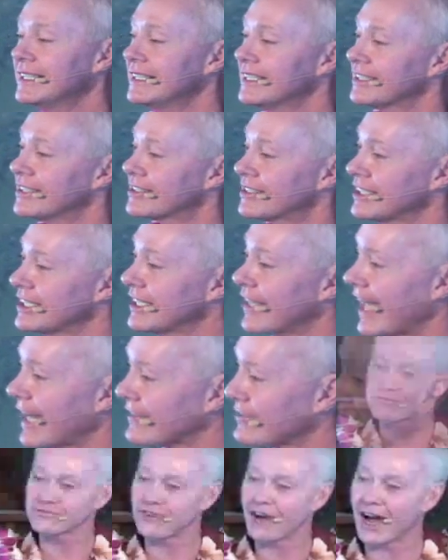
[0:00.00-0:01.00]
You see,
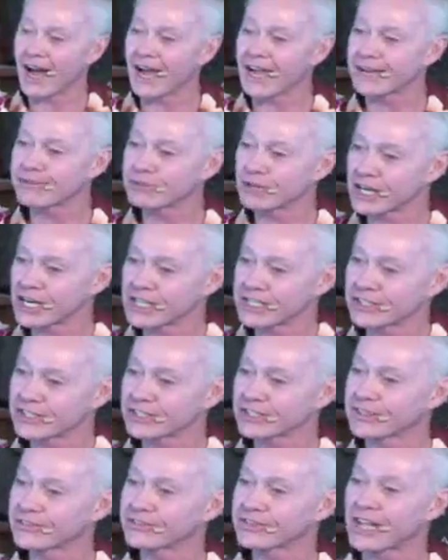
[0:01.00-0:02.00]
that
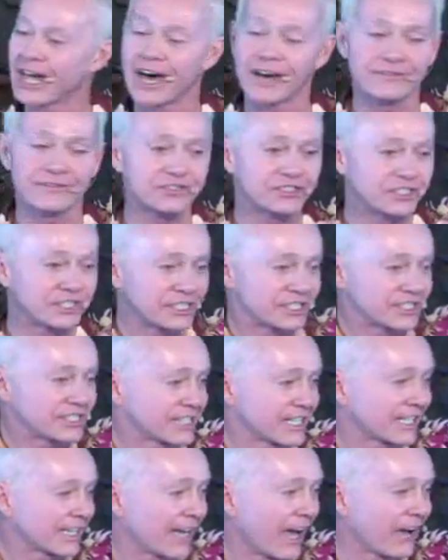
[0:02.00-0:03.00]
vibration of love she
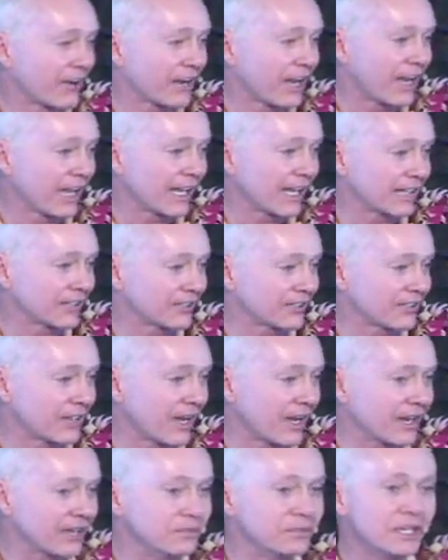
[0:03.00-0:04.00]
sent out ahead of
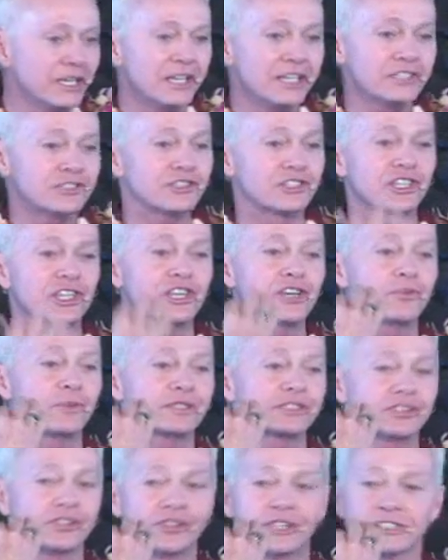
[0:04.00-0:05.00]
time. She
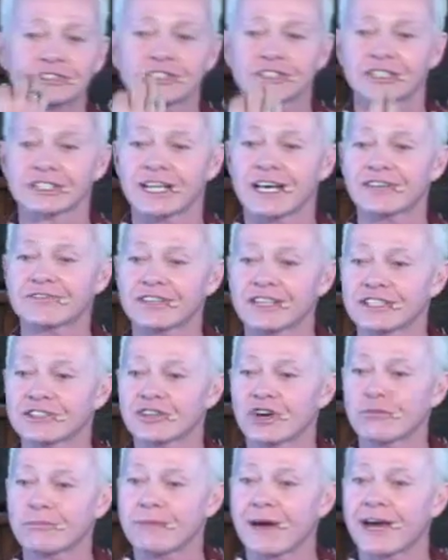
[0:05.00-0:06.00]
was going to love it
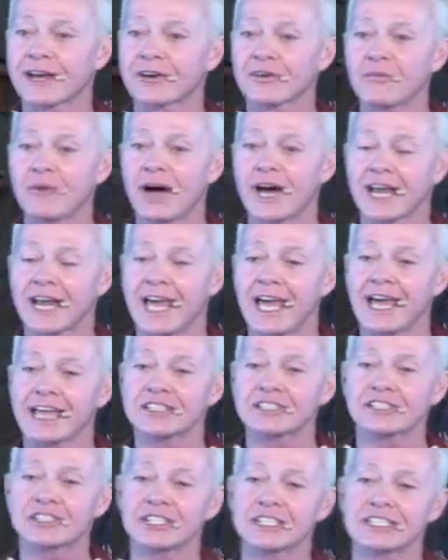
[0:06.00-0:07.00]
no matter what,
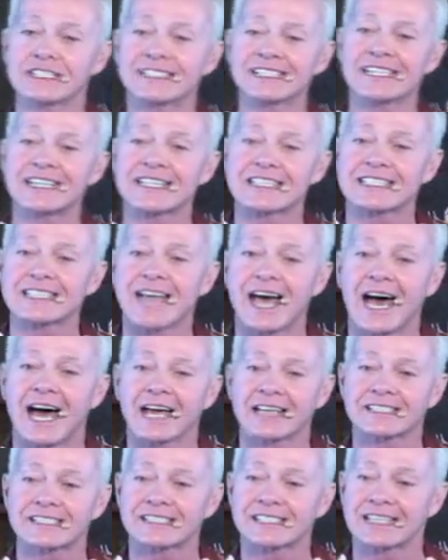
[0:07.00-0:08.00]
and she did
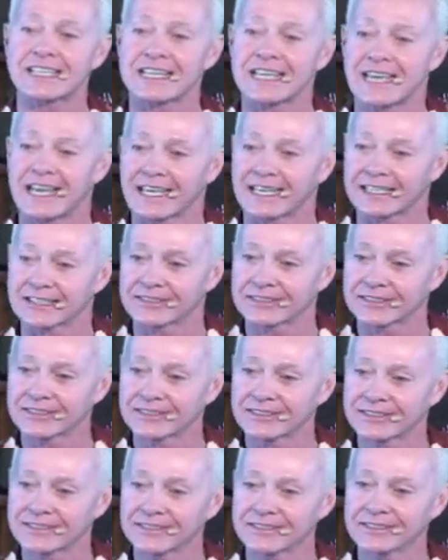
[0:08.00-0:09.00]
not see it.
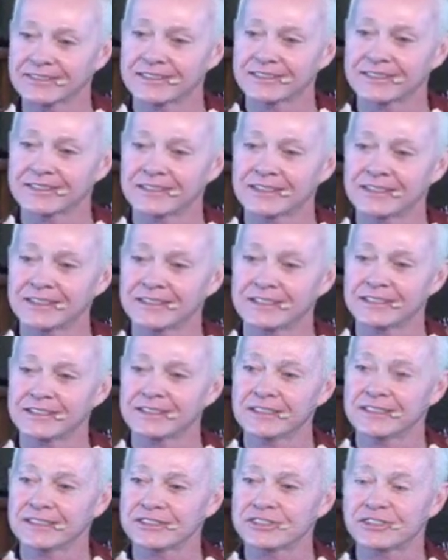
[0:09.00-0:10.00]

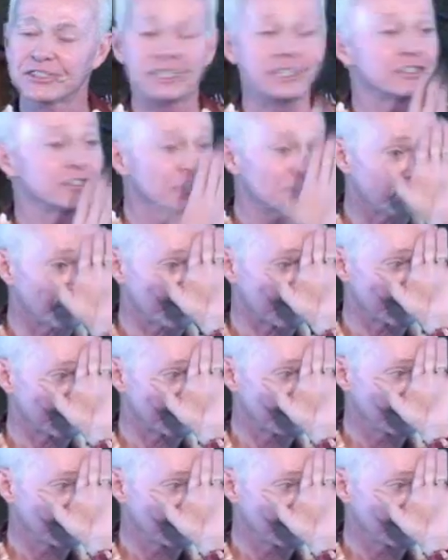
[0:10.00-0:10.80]
She knew it